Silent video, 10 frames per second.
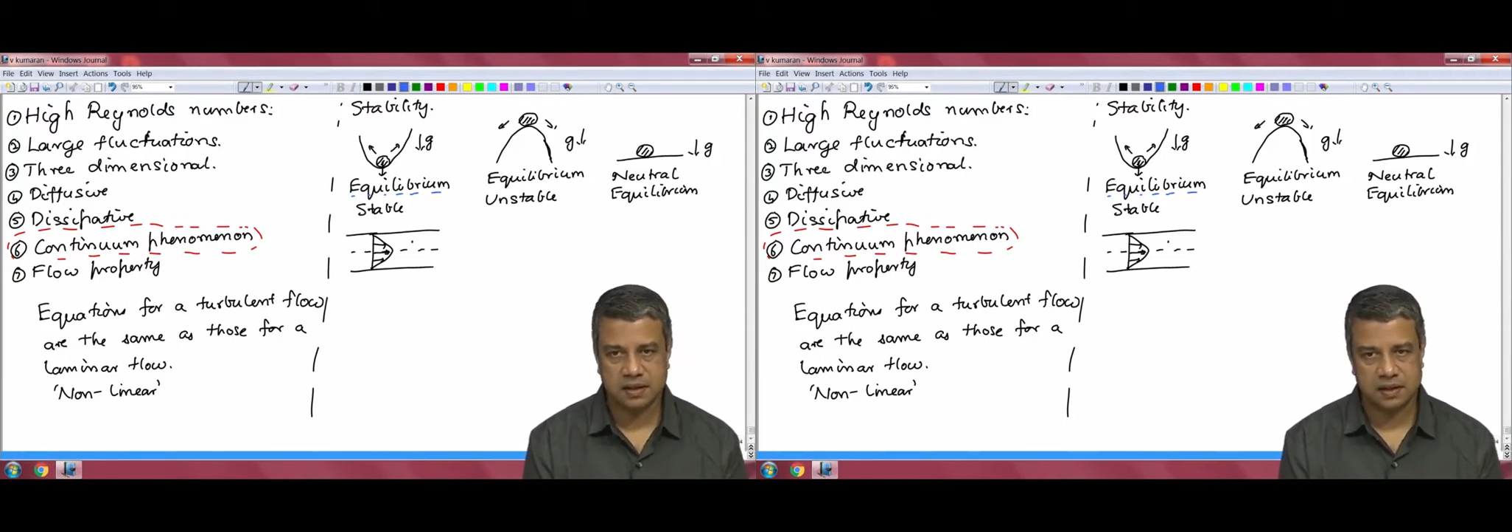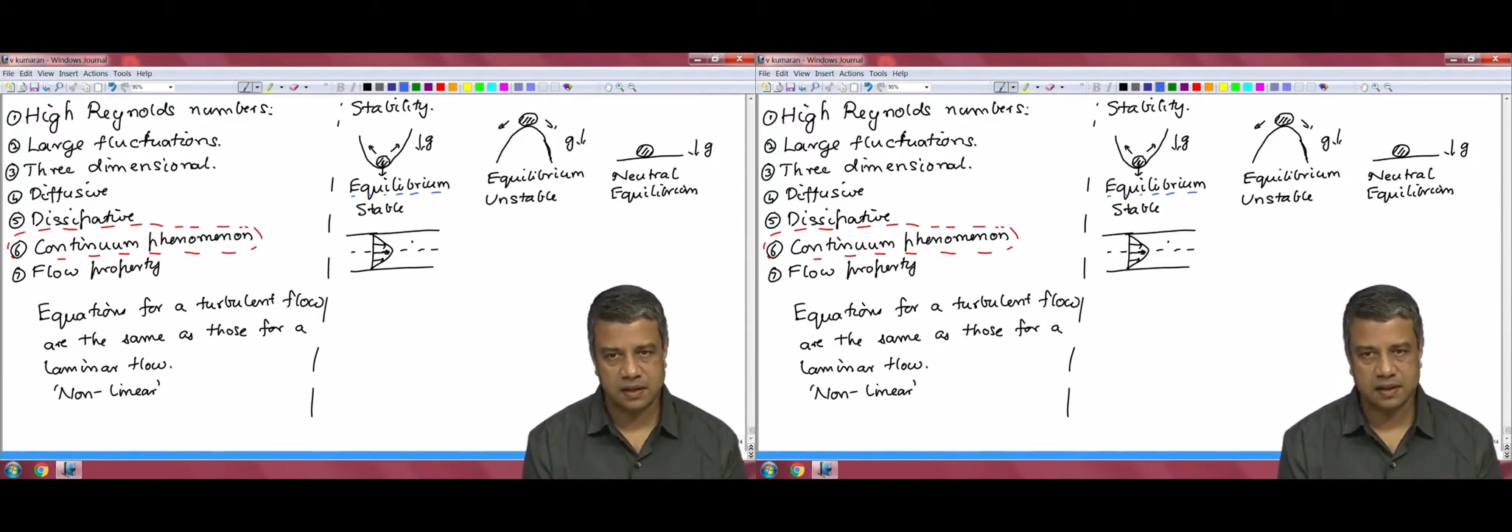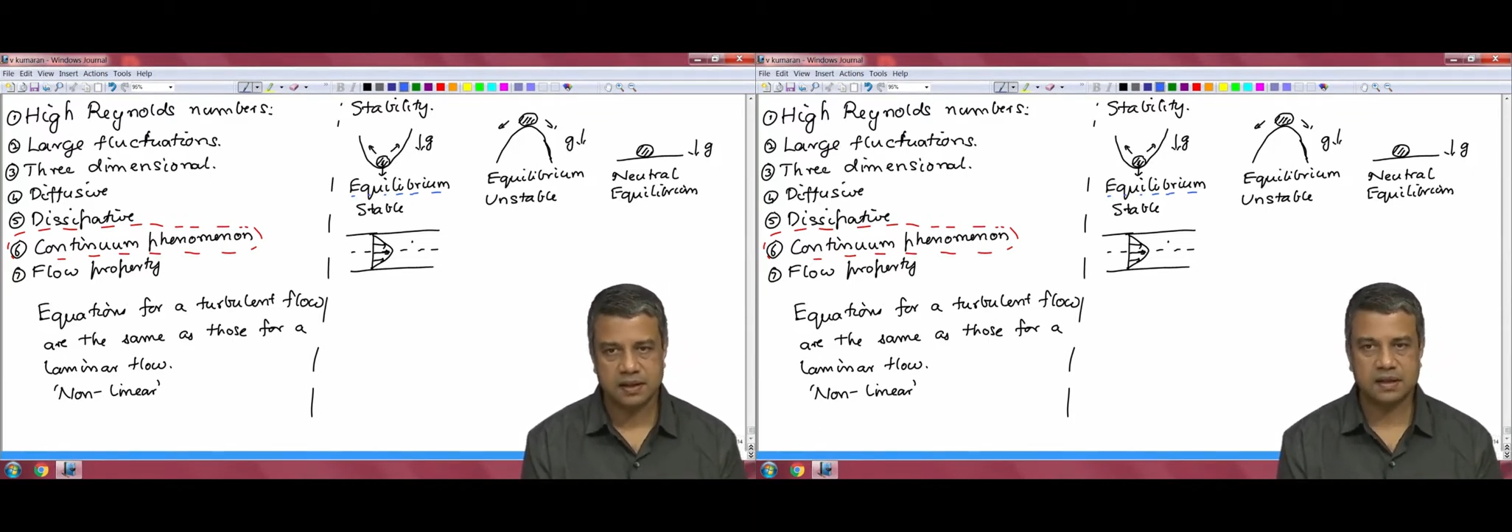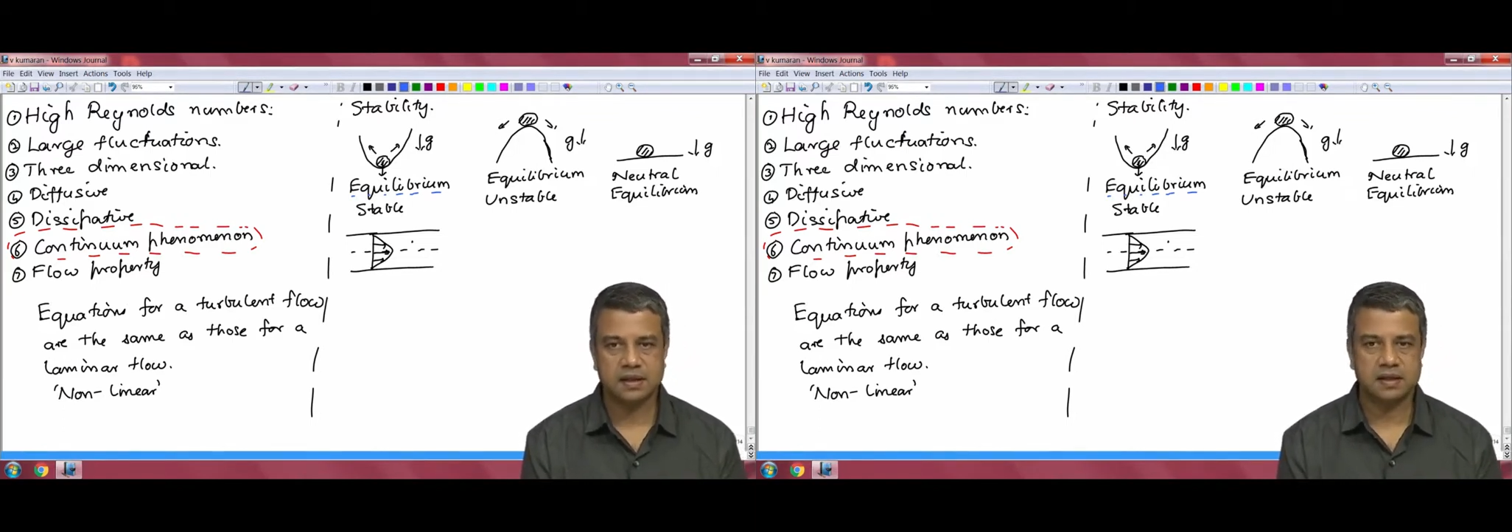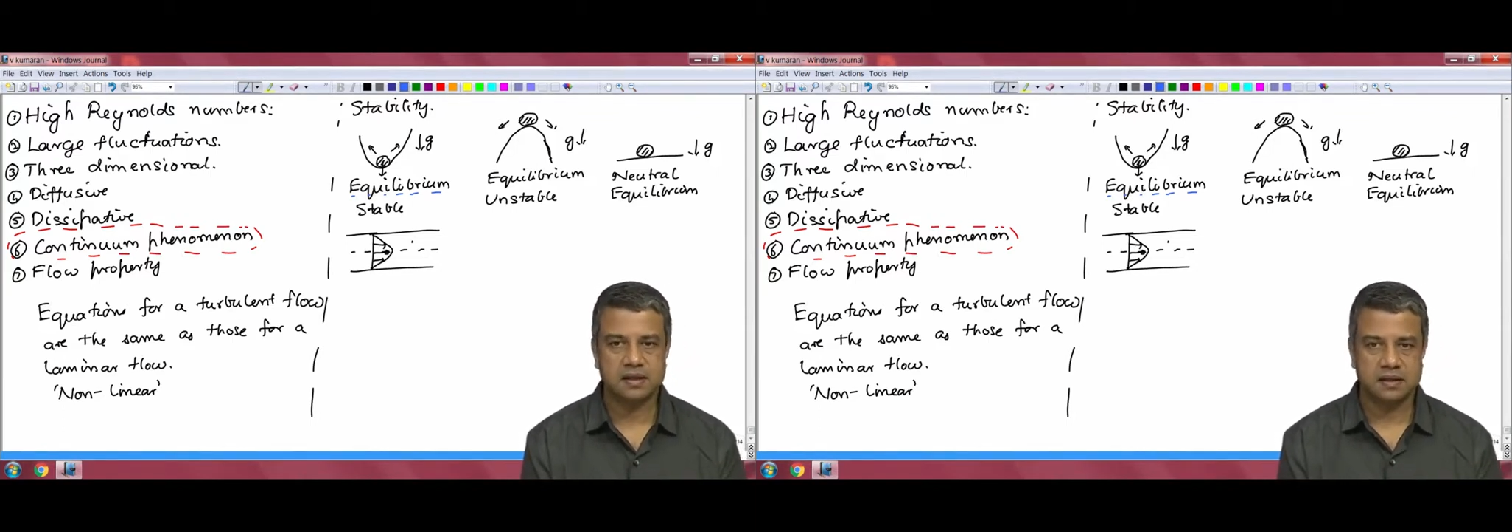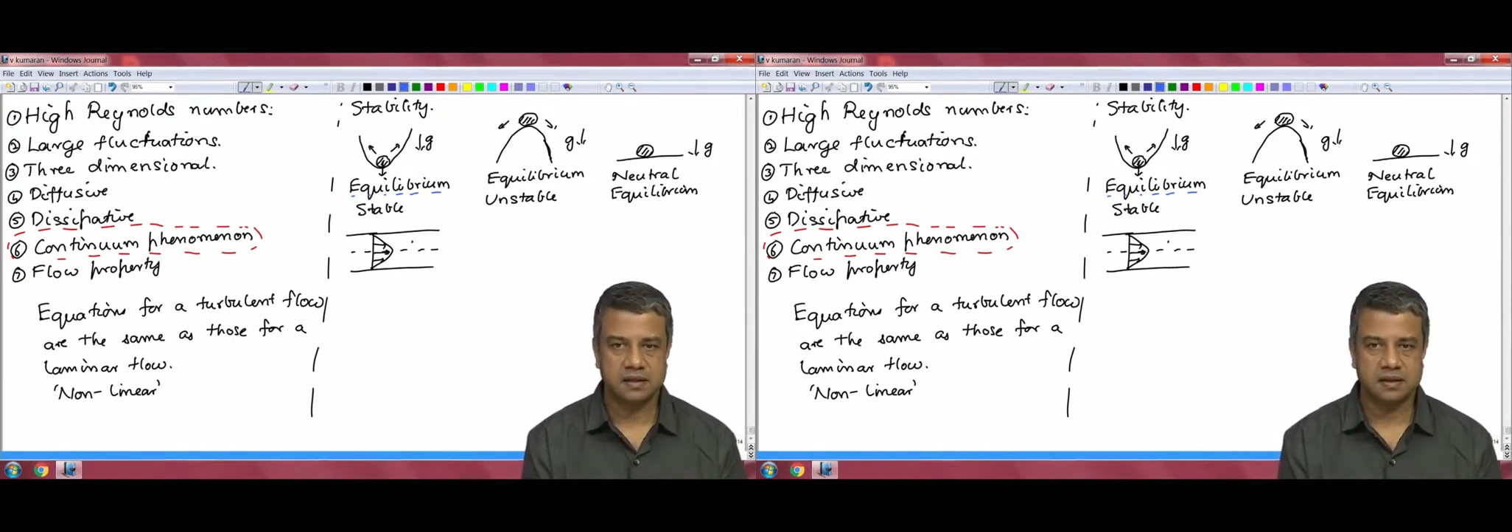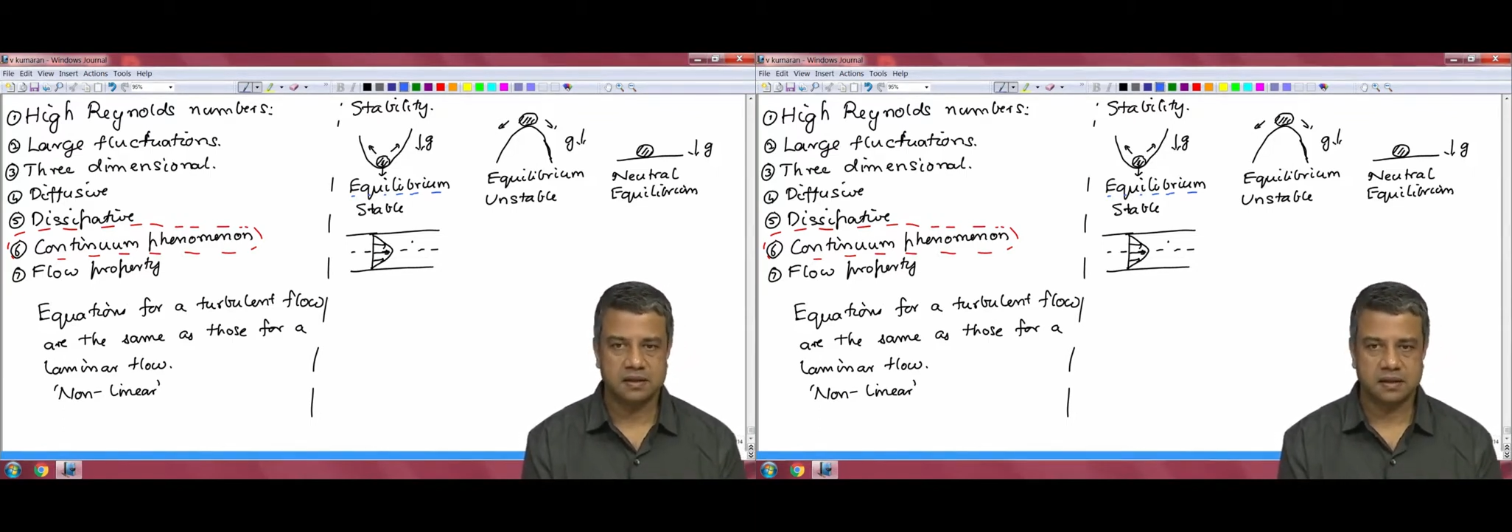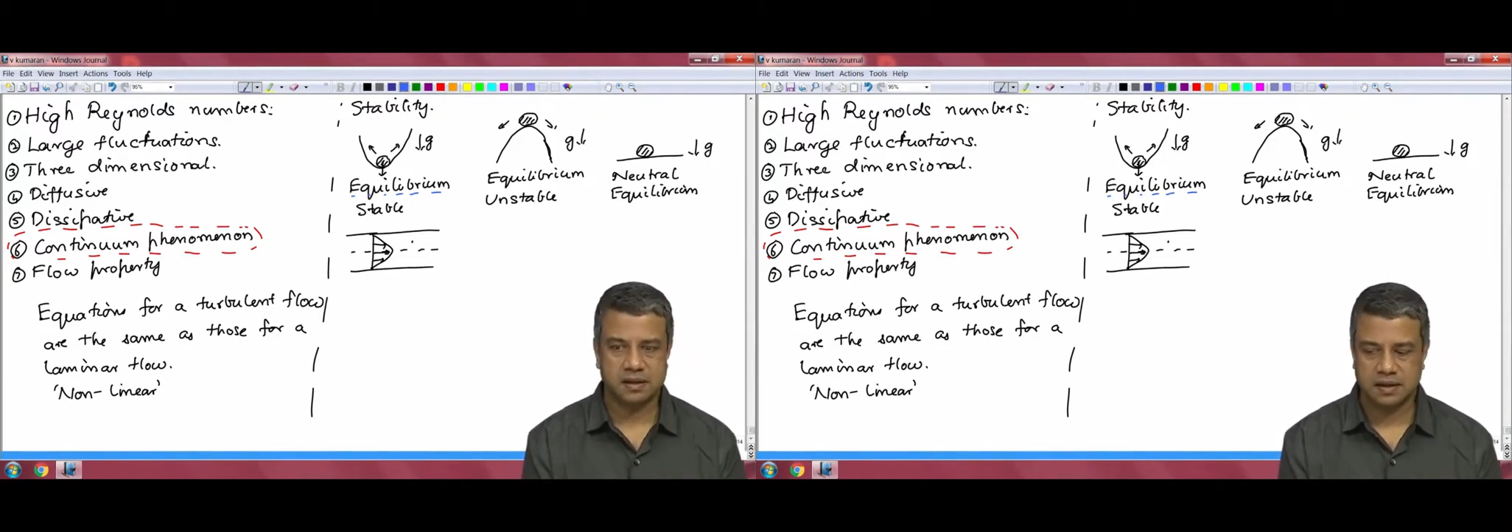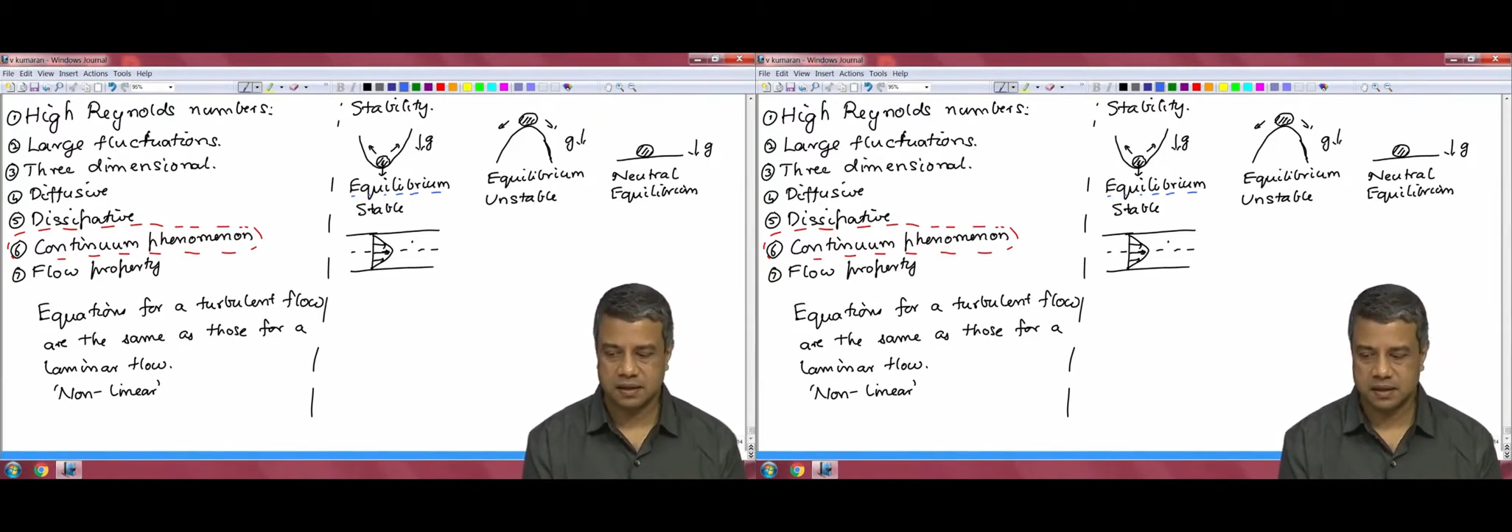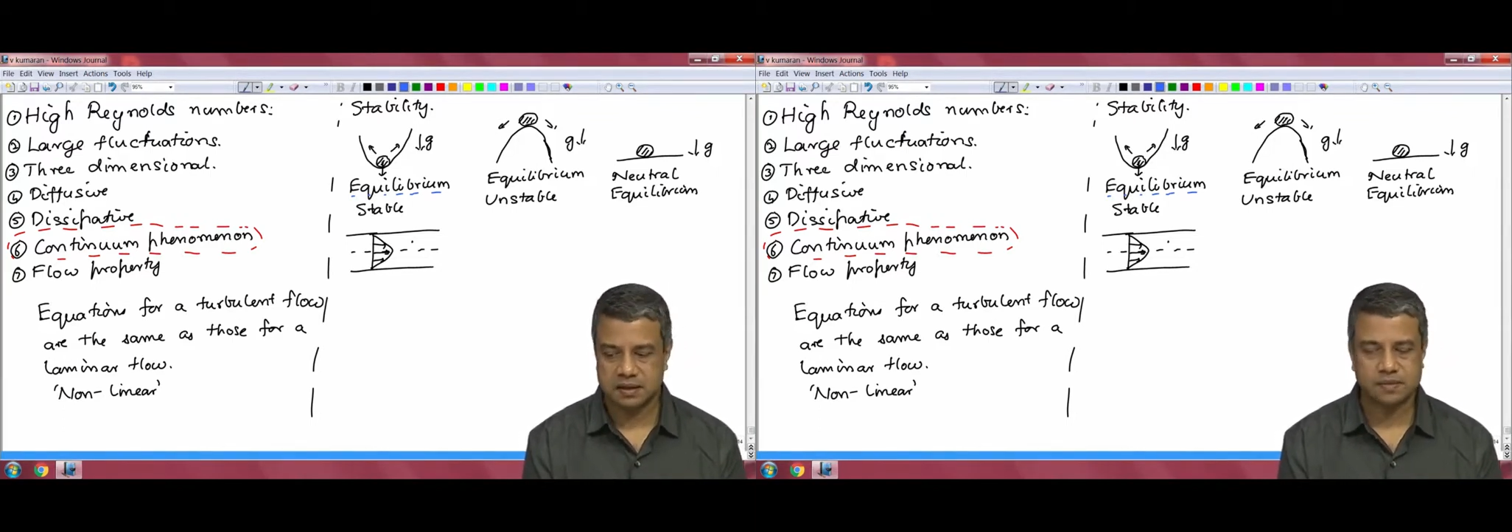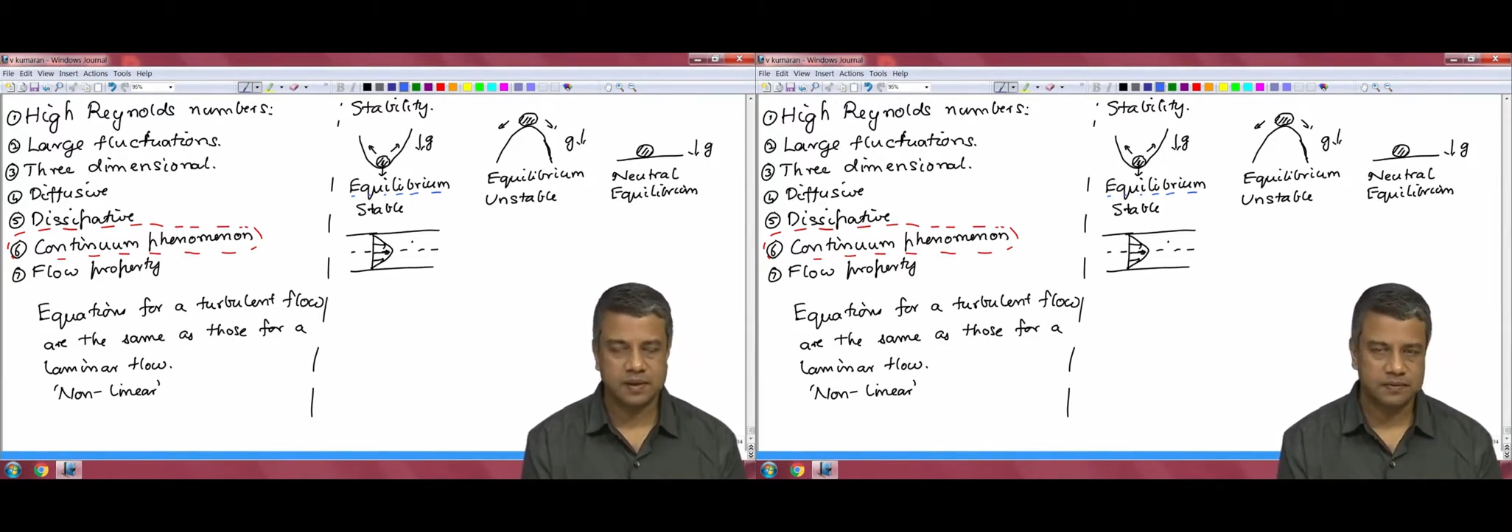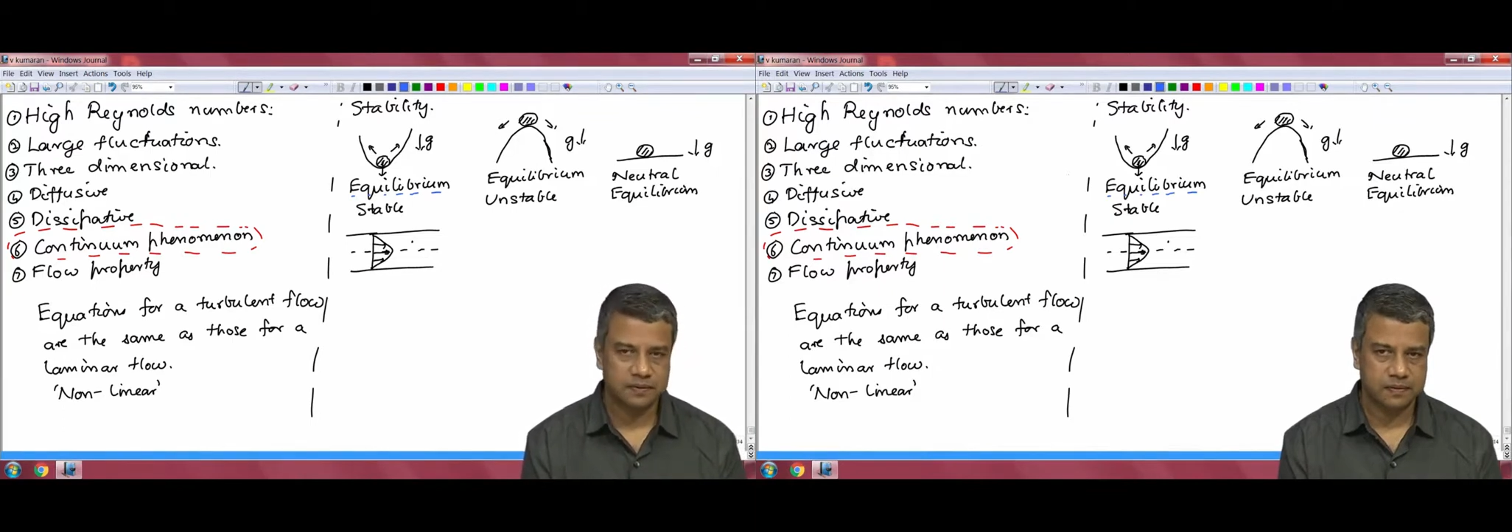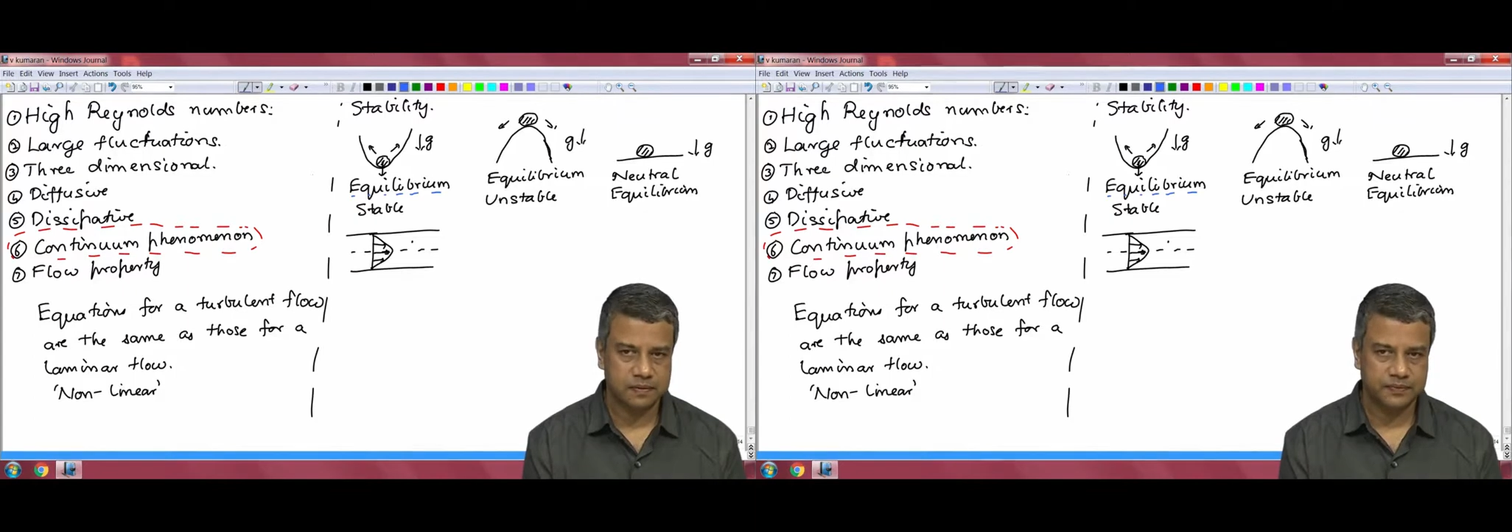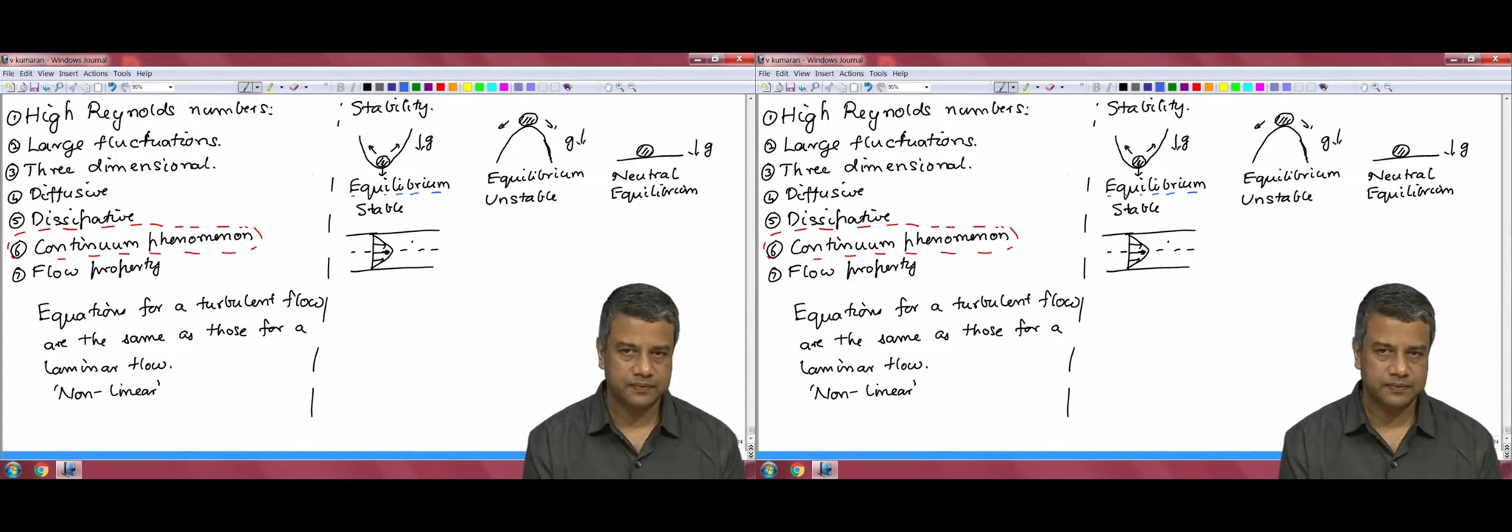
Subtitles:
in any direction, okay, in this pipe flow.